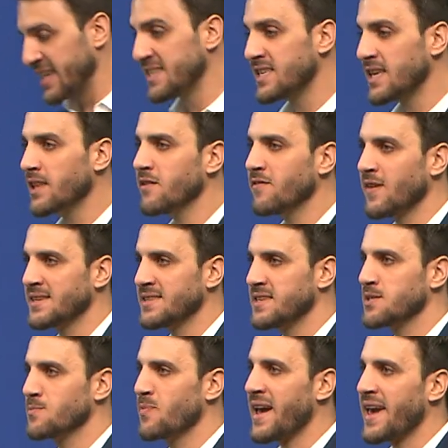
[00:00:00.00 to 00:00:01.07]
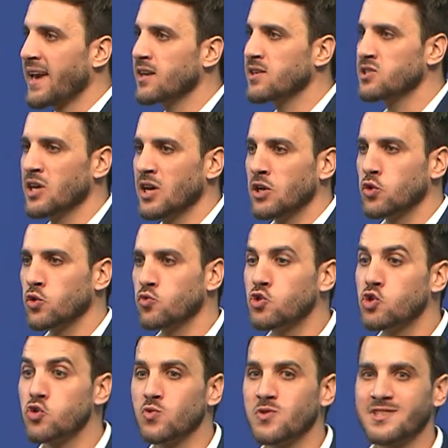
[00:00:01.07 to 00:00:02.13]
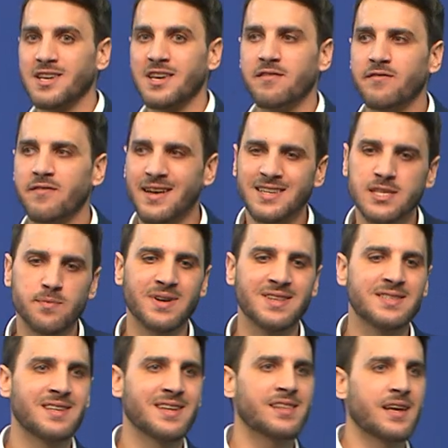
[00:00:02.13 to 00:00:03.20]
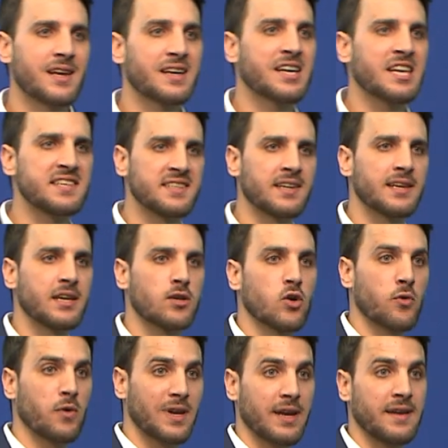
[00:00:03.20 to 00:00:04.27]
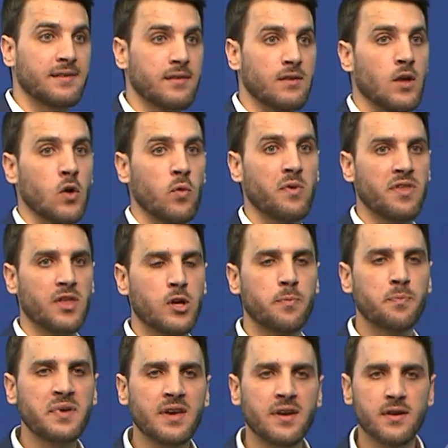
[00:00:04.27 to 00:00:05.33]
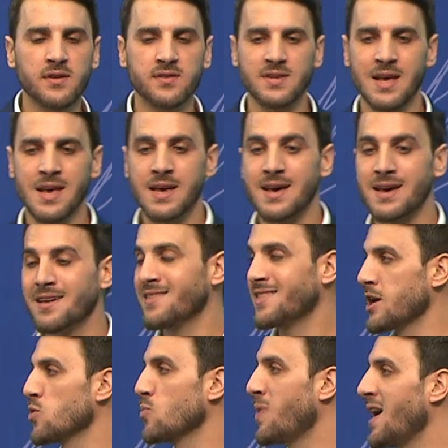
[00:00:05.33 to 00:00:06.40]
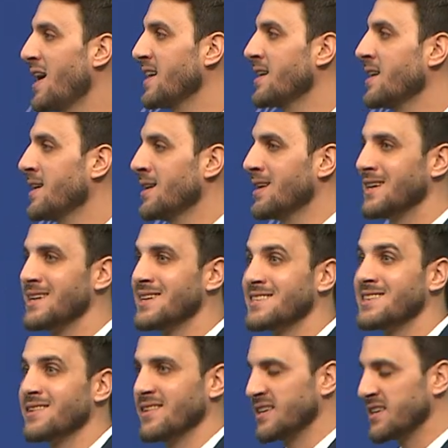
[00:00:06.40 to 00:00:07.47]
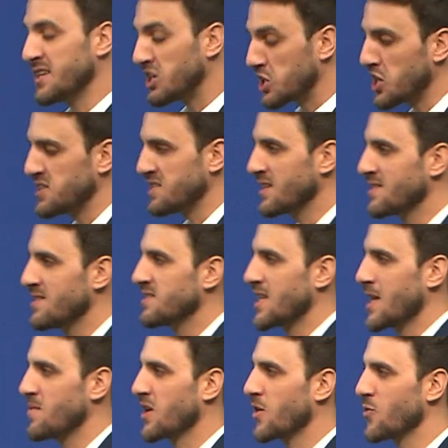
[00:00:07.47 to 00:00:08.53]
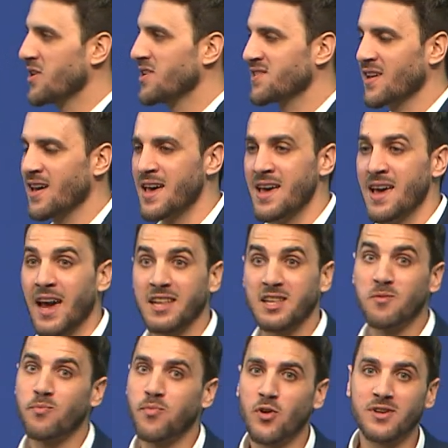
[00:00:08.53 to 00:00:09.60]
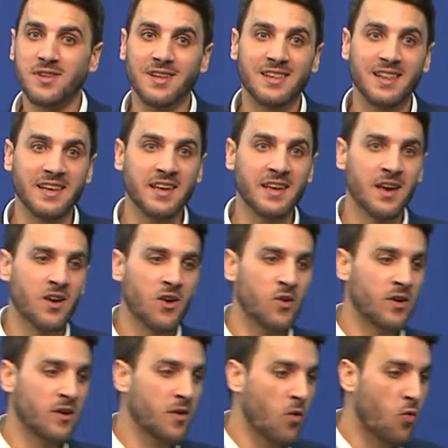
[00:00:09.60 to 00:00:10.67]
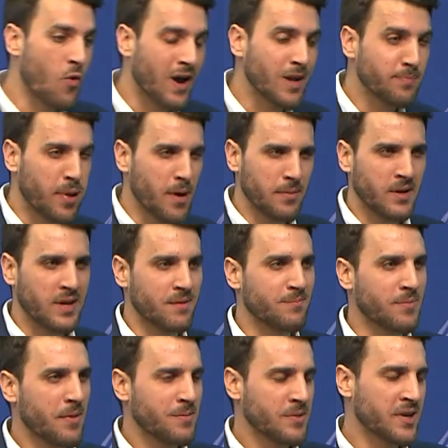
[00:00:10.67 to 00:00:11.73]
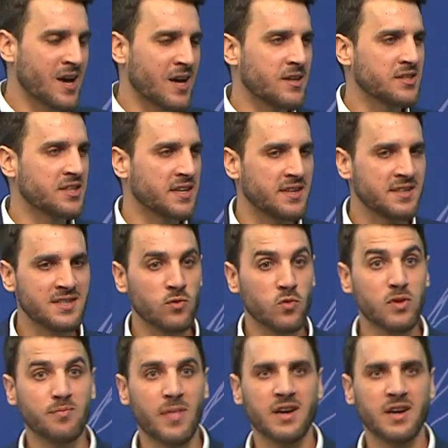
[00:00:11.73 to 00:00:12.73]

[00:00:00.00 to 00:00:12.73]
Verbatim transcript: incentivizes banks to choose investments that are increasingly correlated with their peers, uh, thereby uh, increasing systemic risk. And importantly, uh, while public, public guarantees would